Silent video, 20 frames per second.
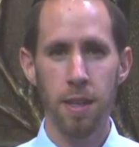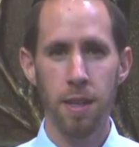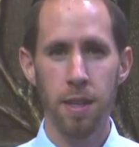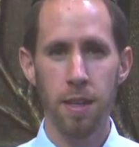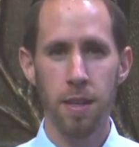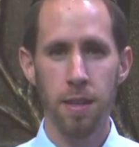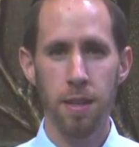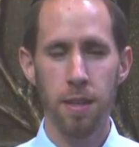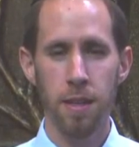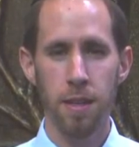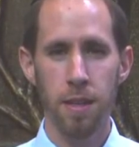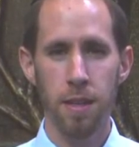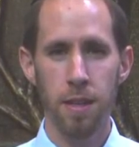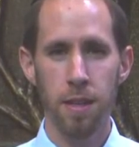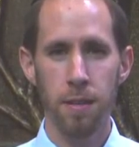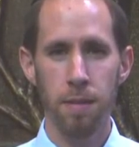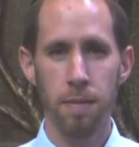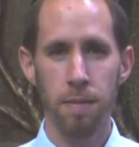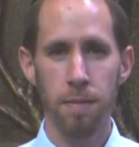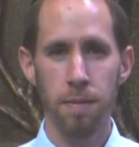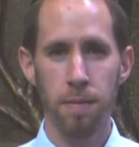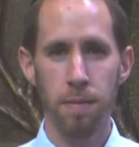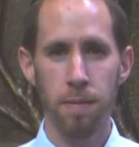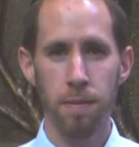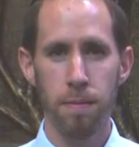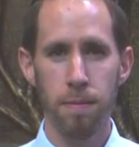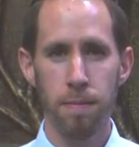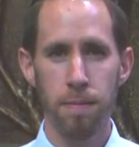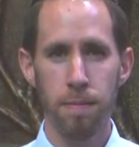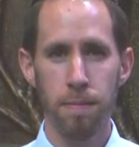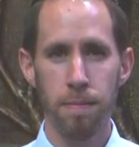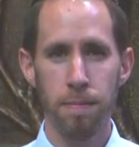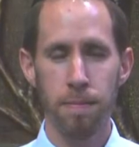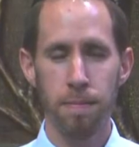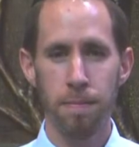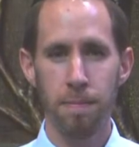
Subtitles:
Nobody speaks.